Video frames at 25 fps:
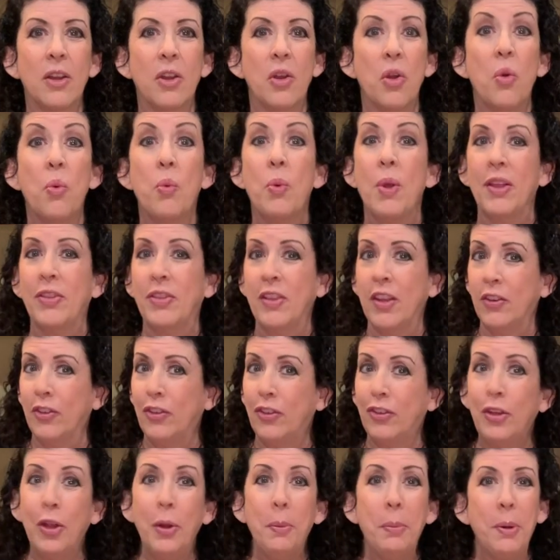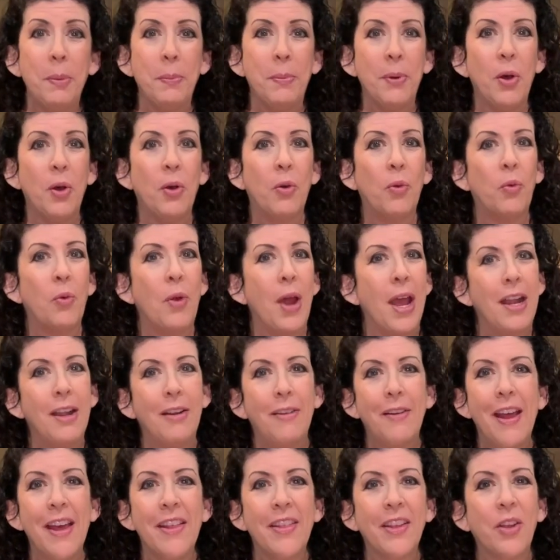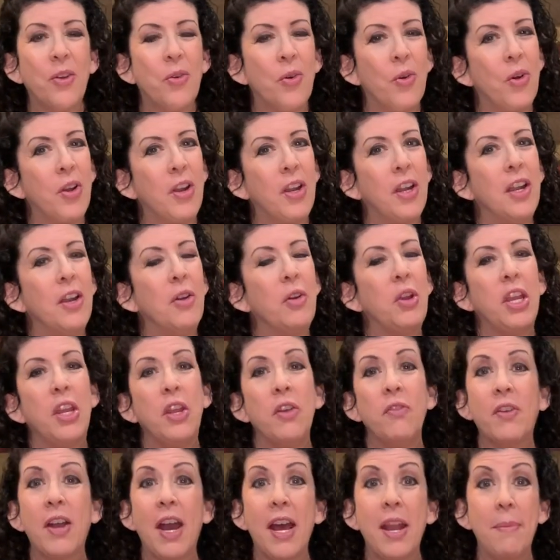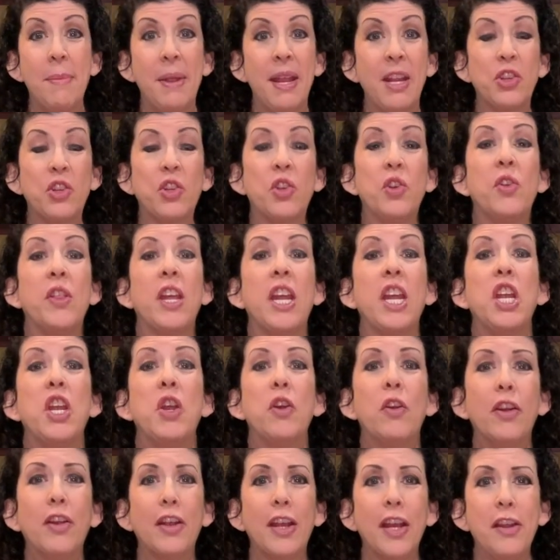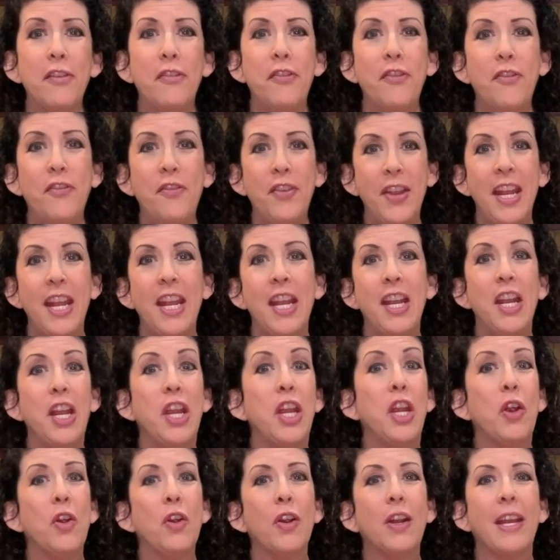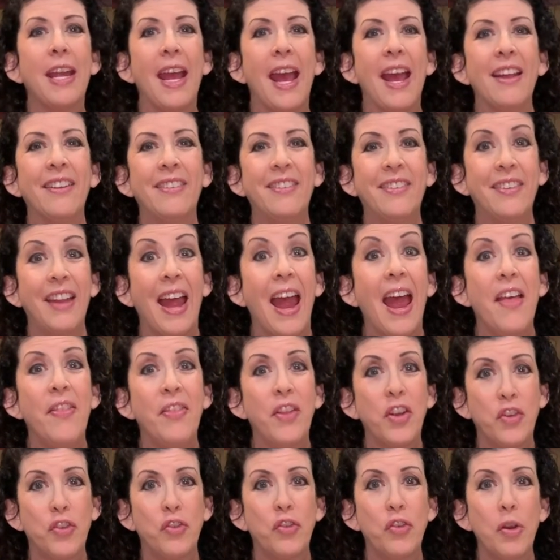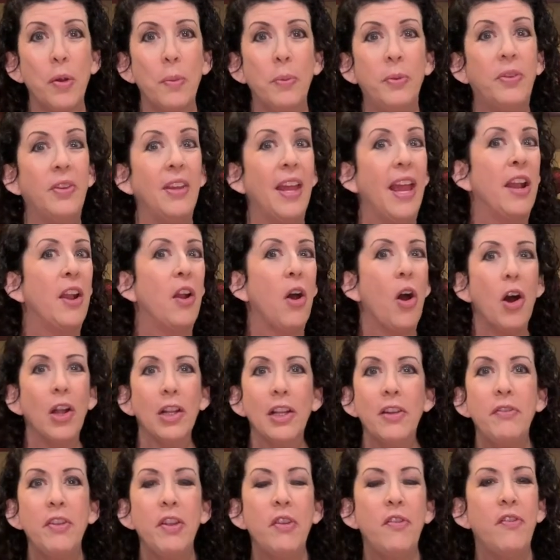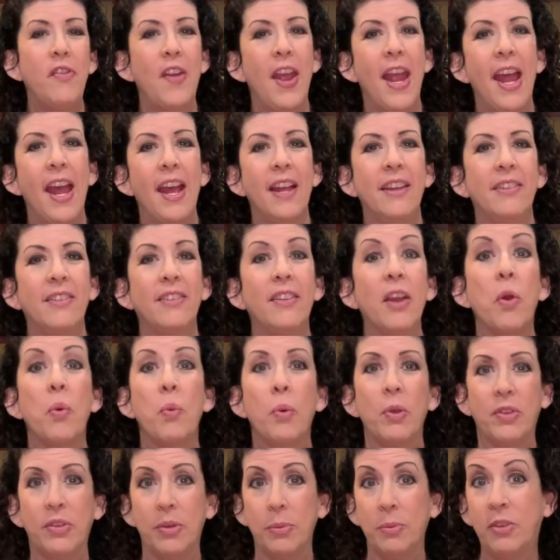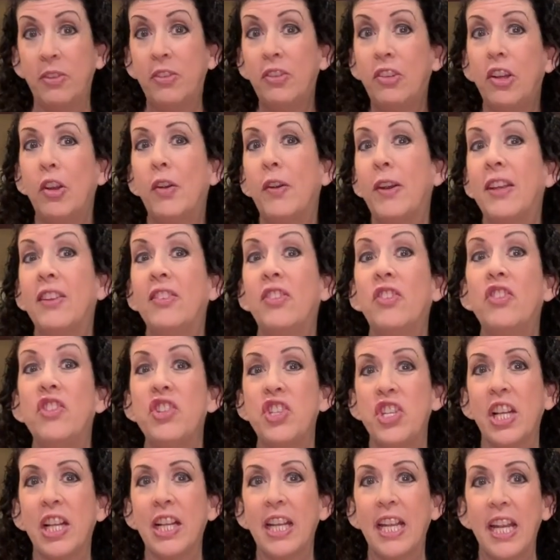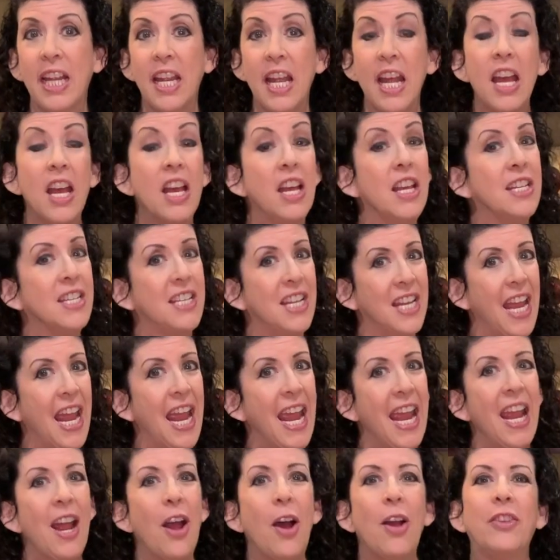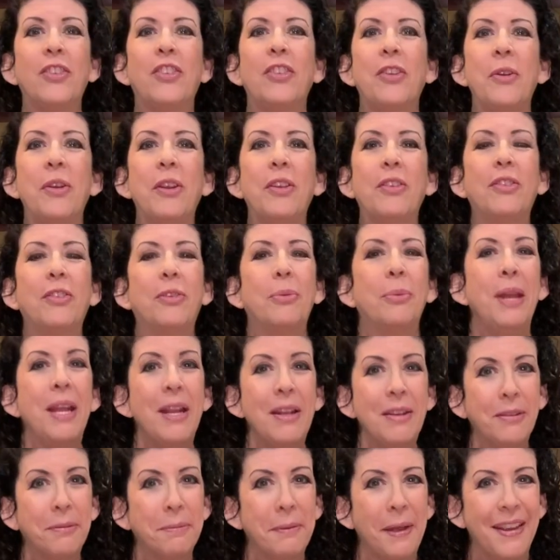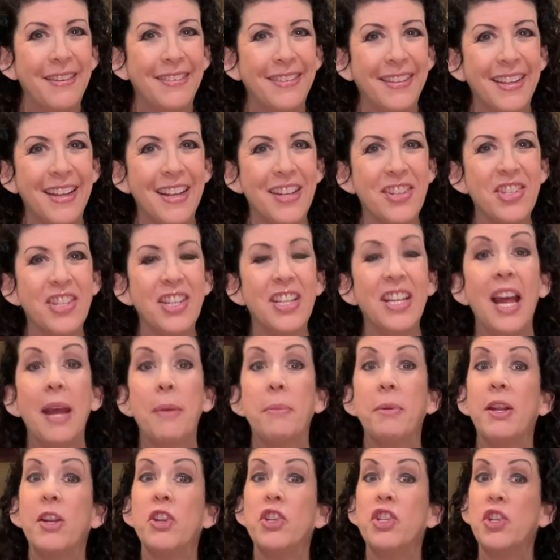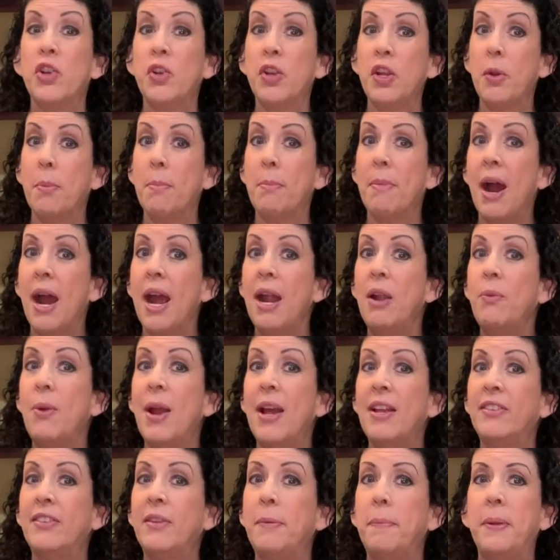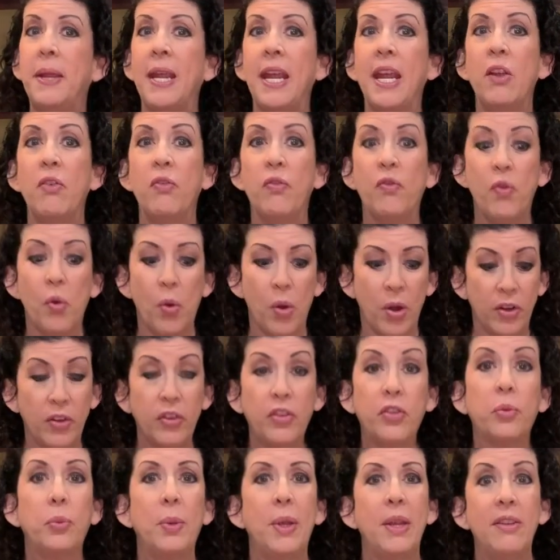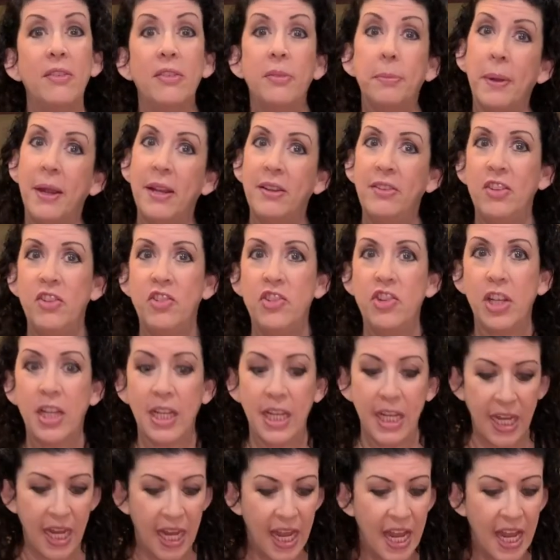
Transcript: With the Super Bowl right around the corner, you've got to make sure that you're going to feed your guests and the troops and all of you fans with some serious chili. Today on Sonya's Sweet and Spicy Kitchen, I'm going to show you my recipe for sweet and spicy chili.